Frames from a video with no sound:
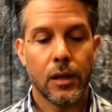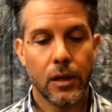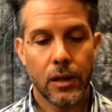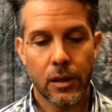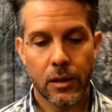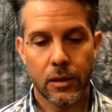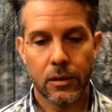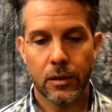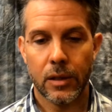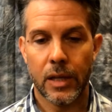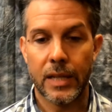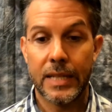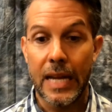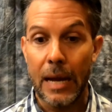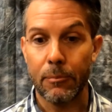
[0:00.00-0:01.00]
an
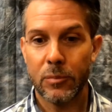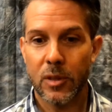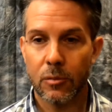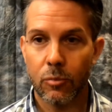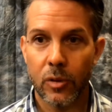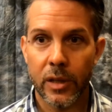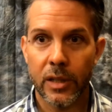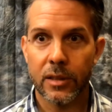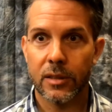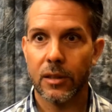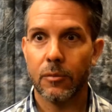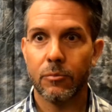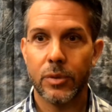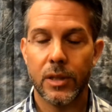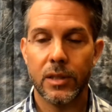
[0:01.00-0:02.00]
attempt to bring
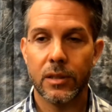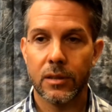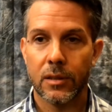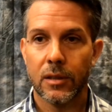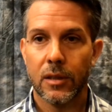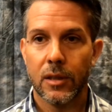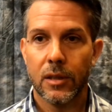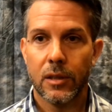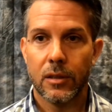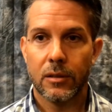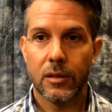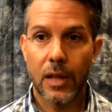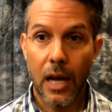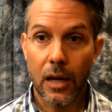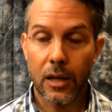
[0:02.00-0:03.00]
some peace
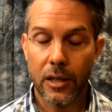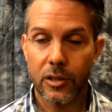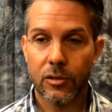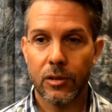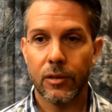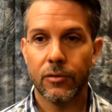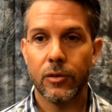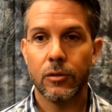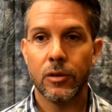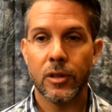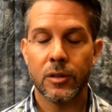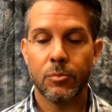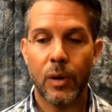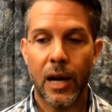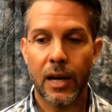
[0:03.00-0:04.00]
to that country a few
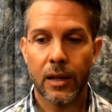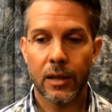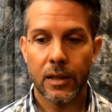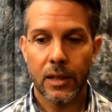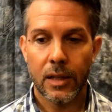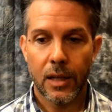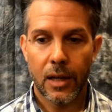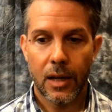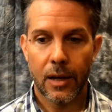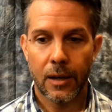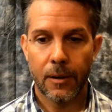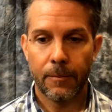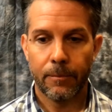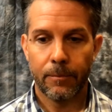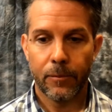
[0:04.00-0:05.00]
years back.
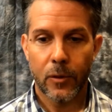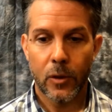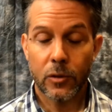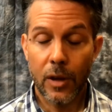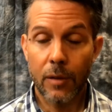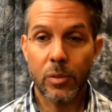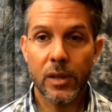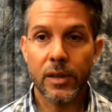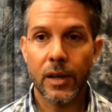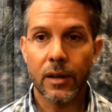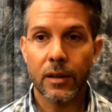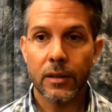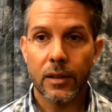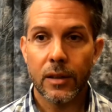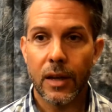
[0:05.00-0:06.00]
So I've been
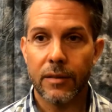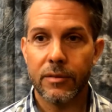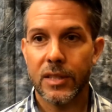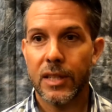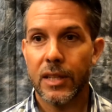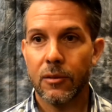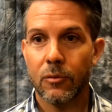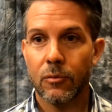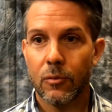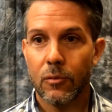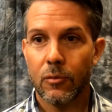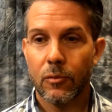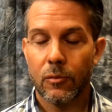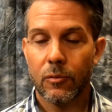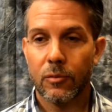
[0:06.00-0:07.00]
there. I've seen
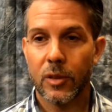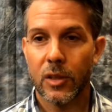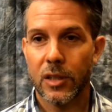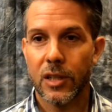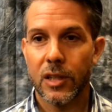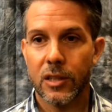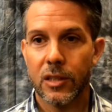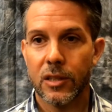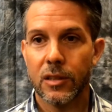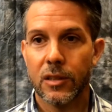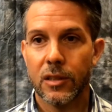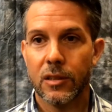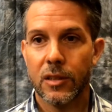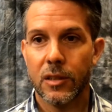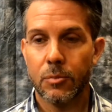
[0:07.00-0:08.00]
the conditions
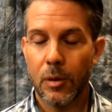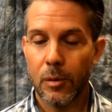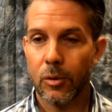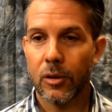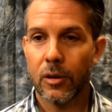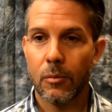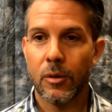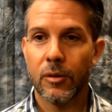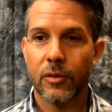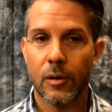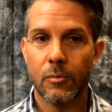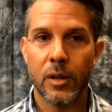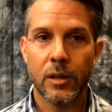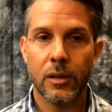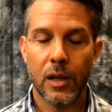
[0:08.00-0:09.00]
these people are coming
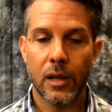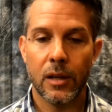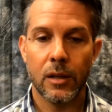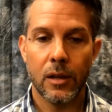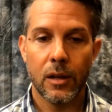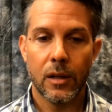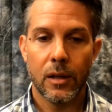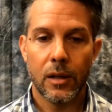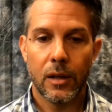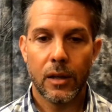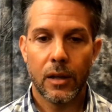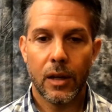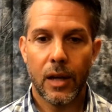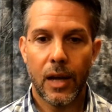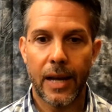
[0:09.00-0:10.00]
from. And
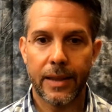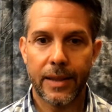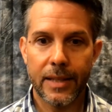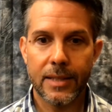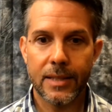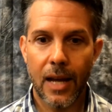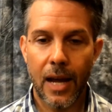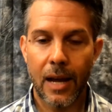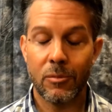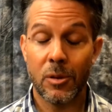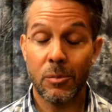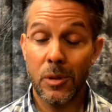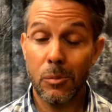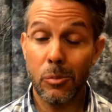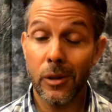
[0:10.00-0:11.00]
at this time, the
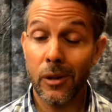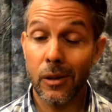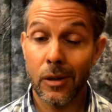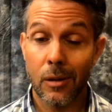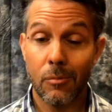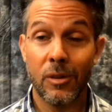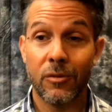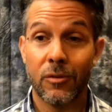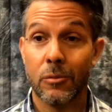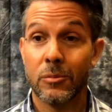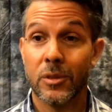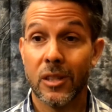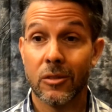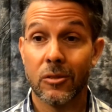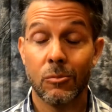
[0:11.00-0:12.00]
people that are coming from
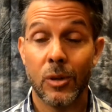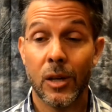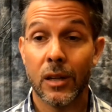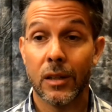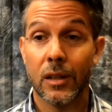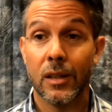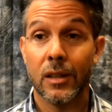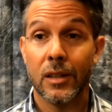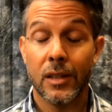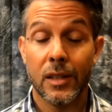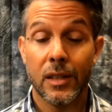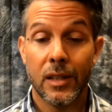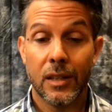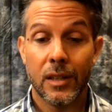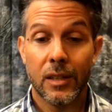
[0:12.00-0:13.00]
Central America,
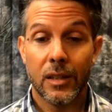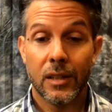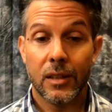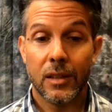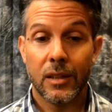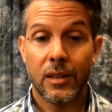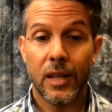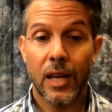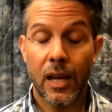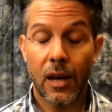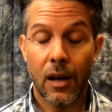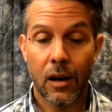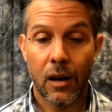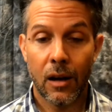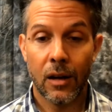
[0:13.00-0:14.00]
they
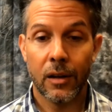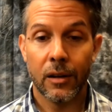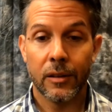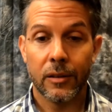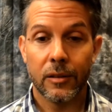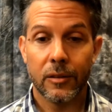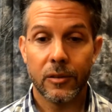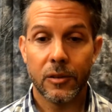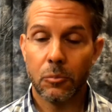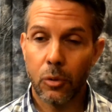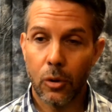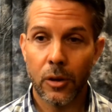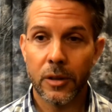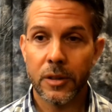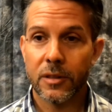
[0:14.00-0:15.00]
are the
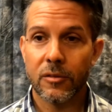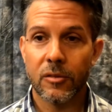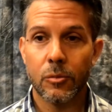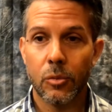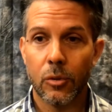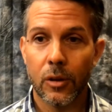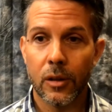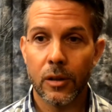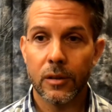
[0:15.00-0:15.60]
poorest of the poor.